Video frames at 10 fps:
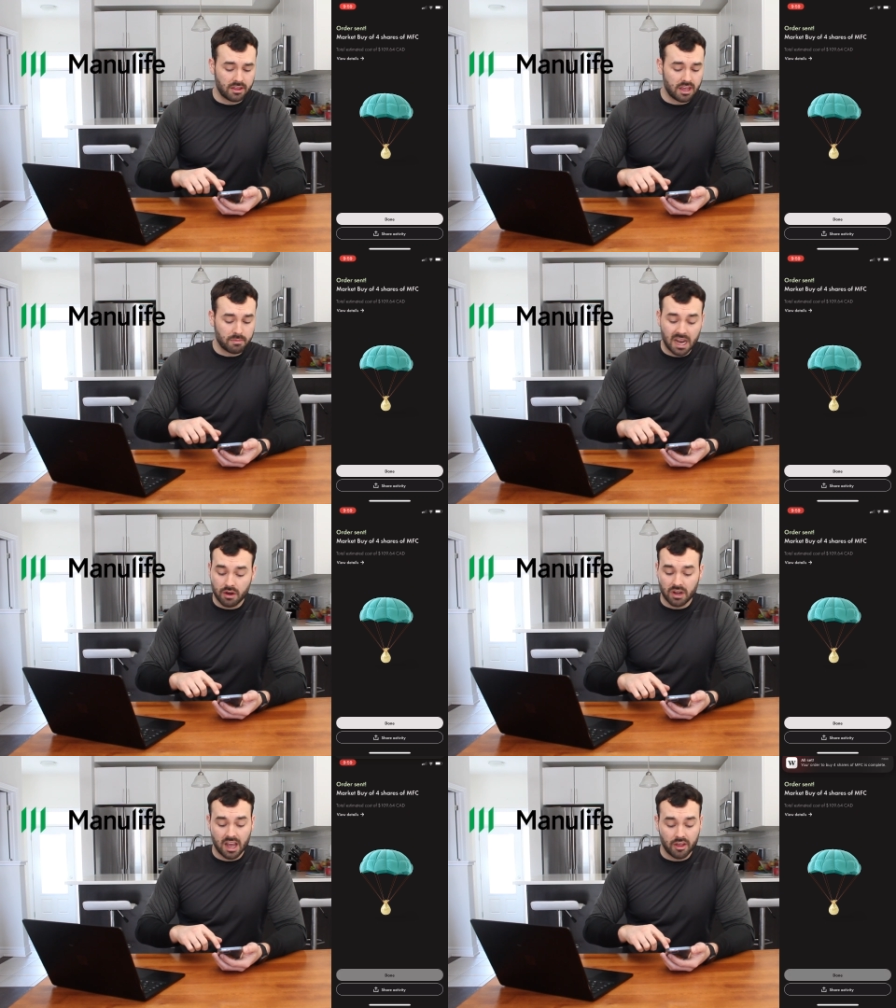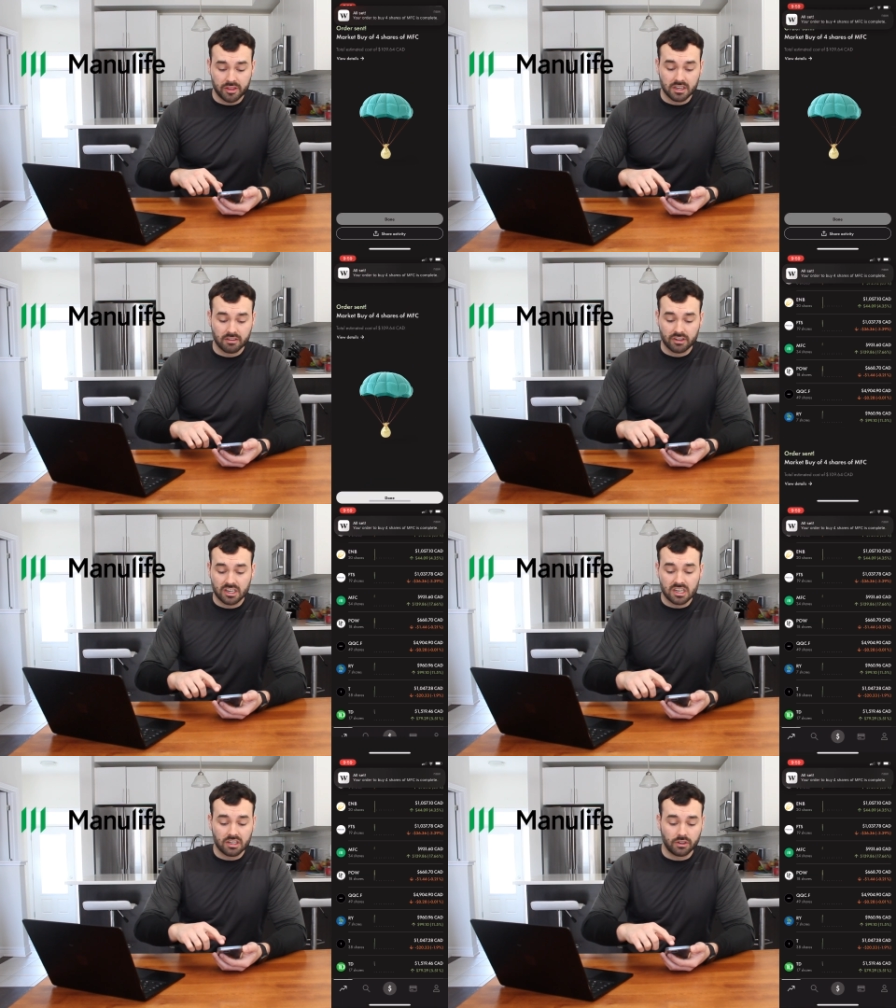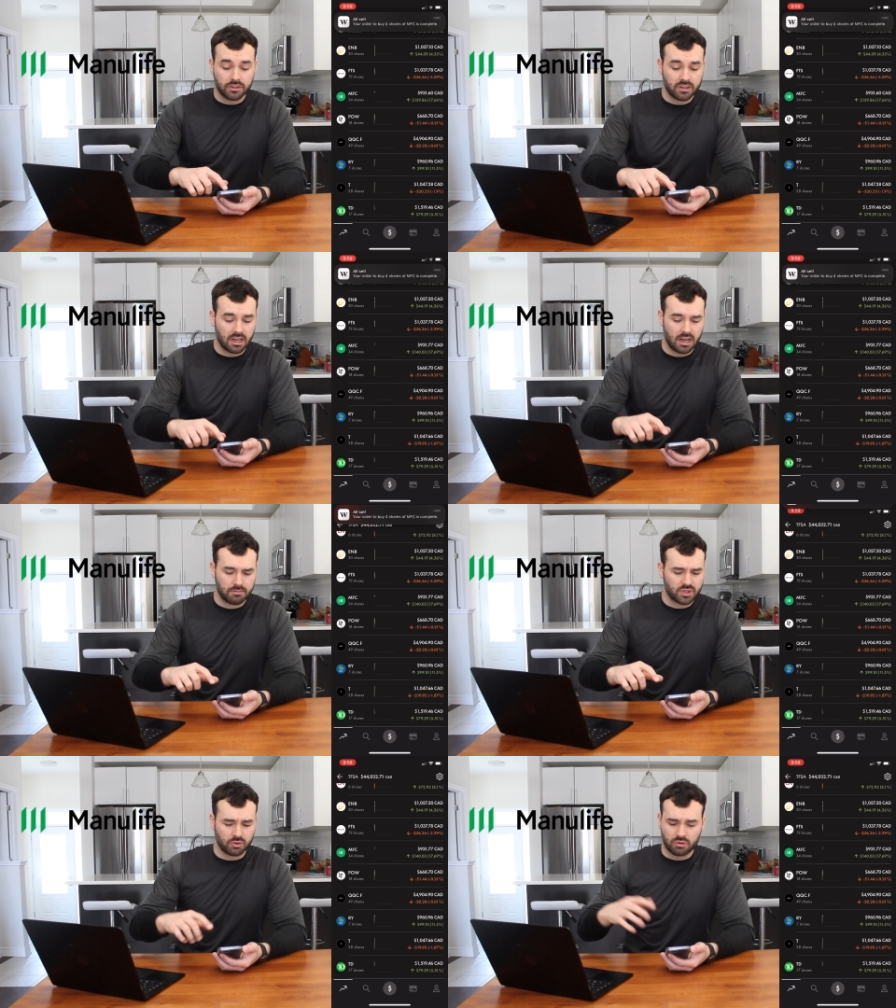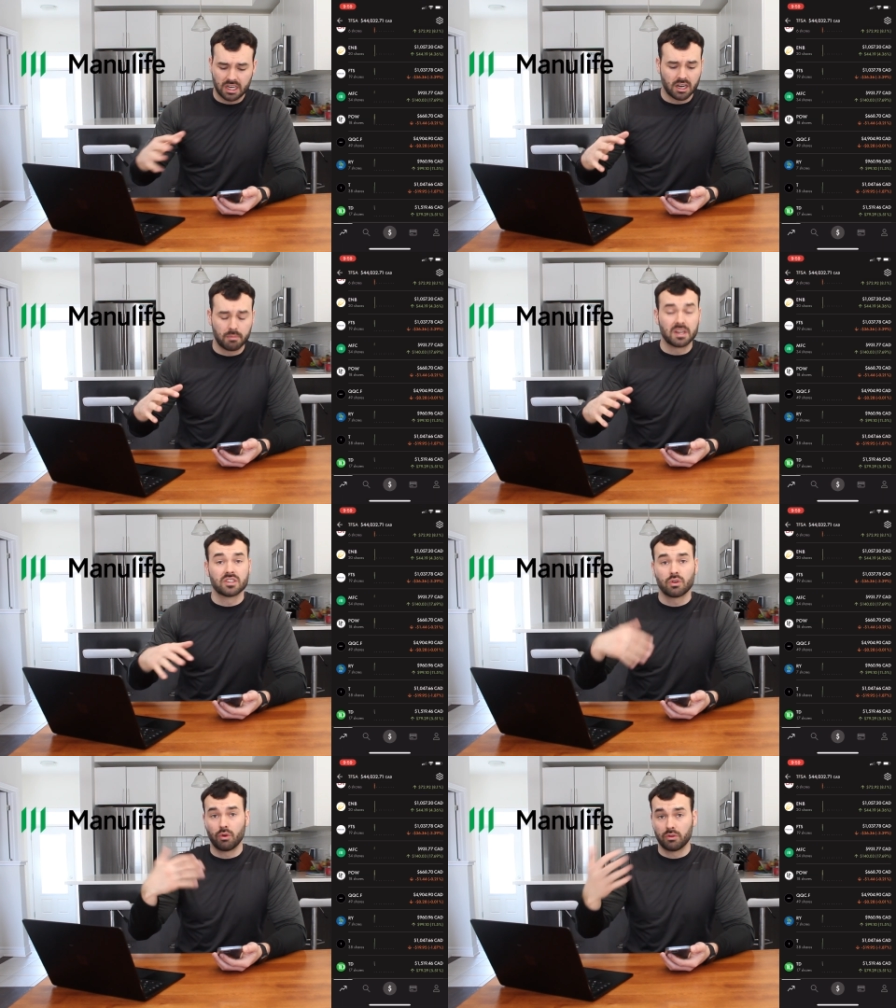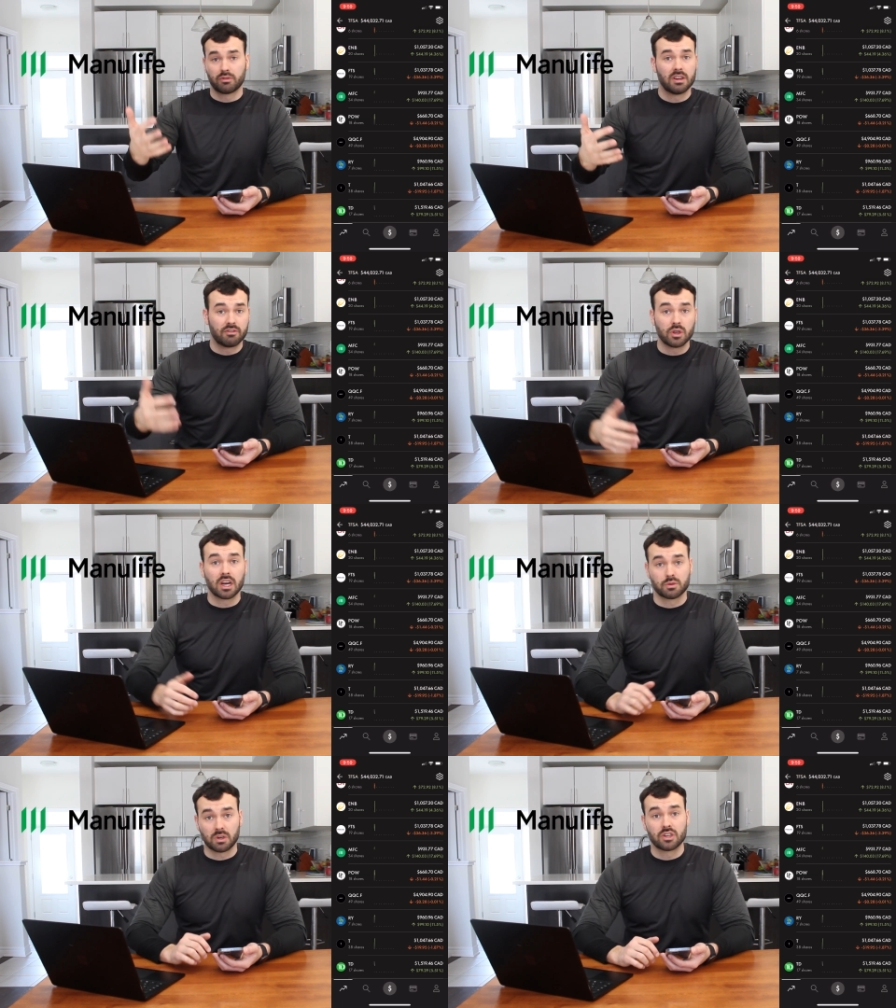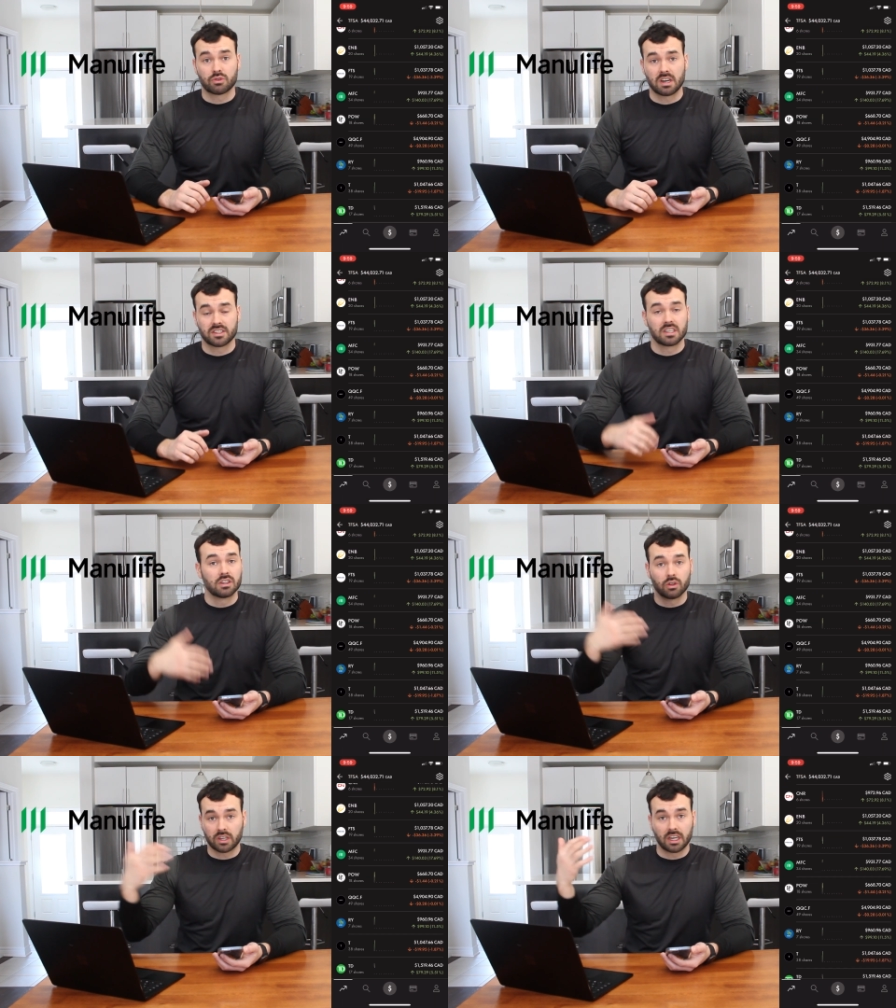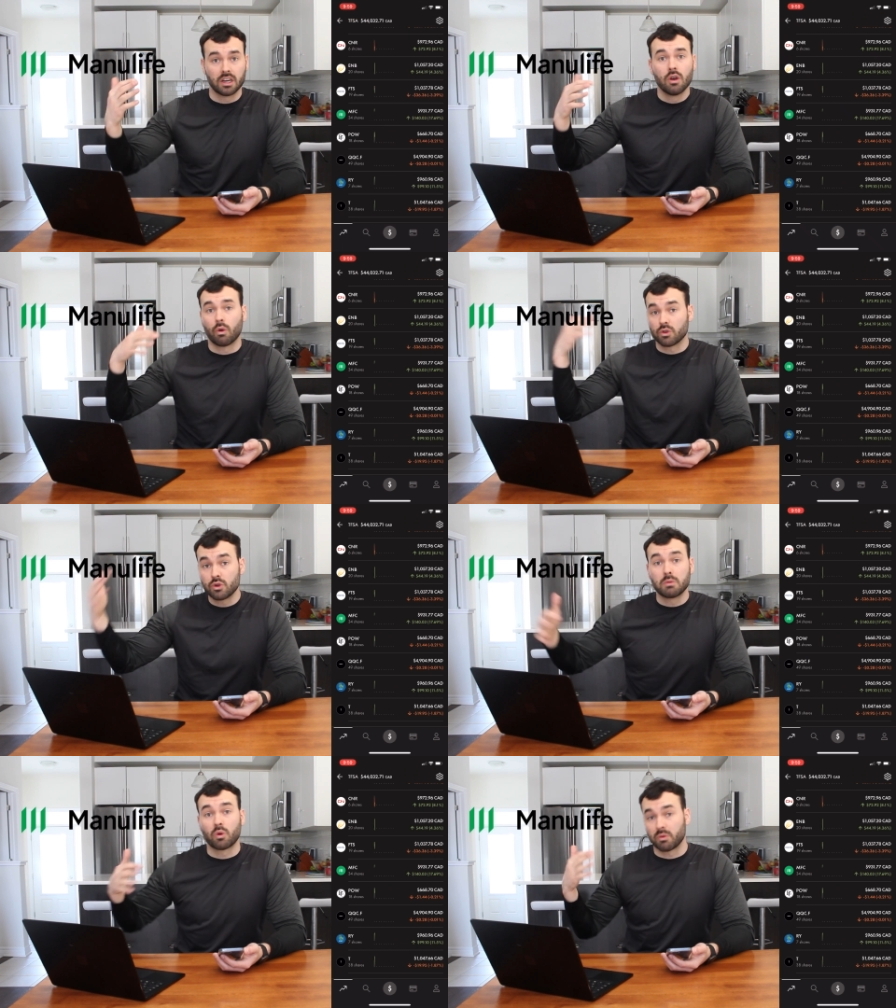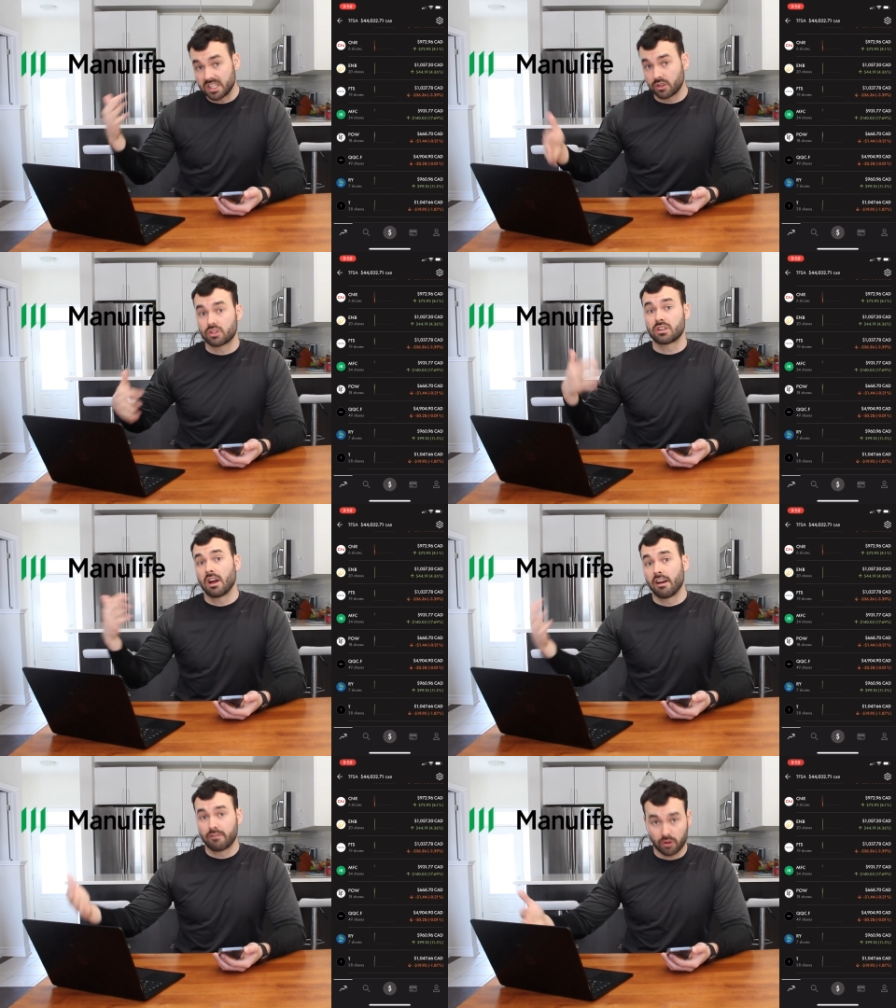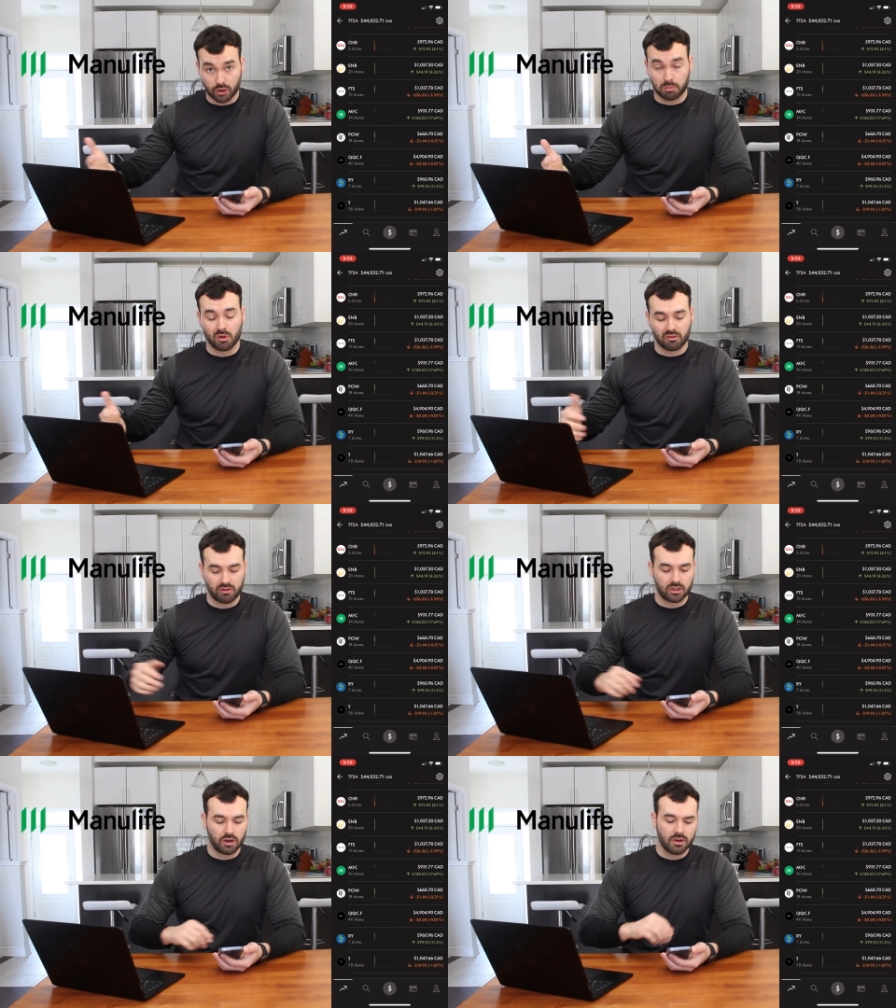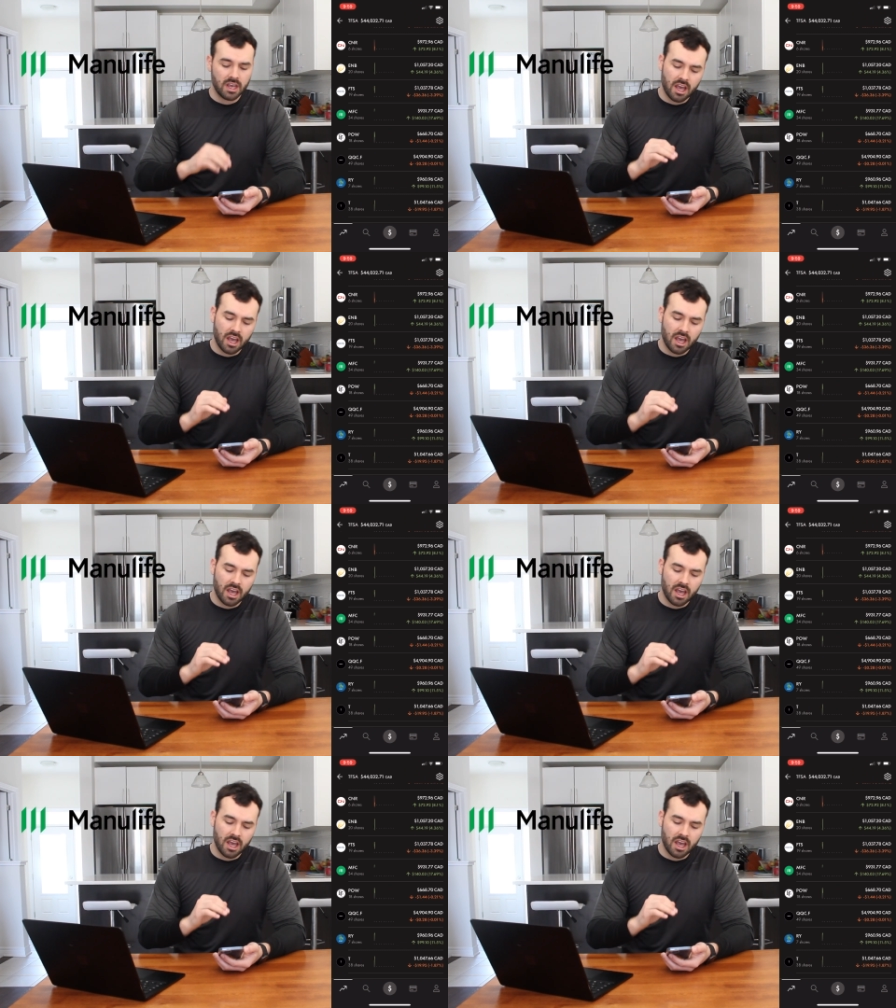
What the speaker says: They pay out a healthy dividend yield, so great companies to hold if you guys were interested in looking or doing more research for your portfolio.